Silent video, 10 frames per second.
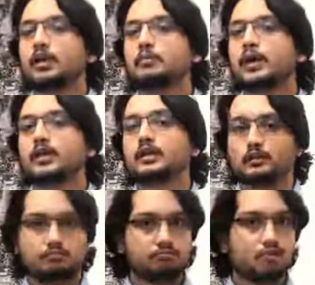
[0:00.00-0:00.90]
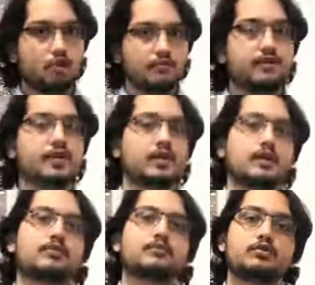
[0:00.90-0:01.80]
but confident
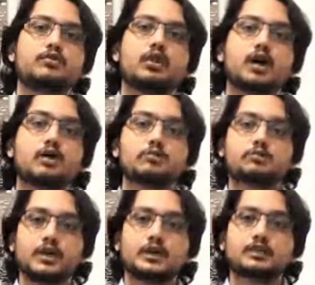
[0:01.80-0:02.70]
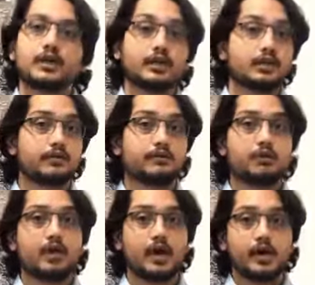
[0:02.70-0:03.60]
enough to uh, face the interview
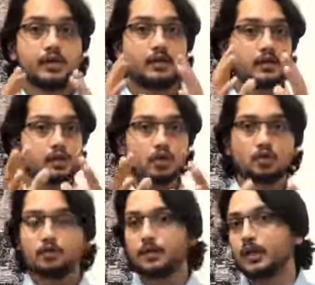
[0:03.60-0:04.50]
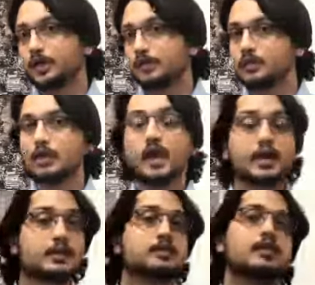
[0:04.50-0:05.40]
and talk to me right in the
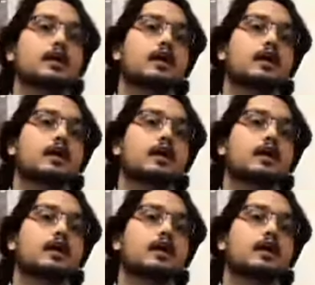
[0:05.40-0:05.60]
eyes.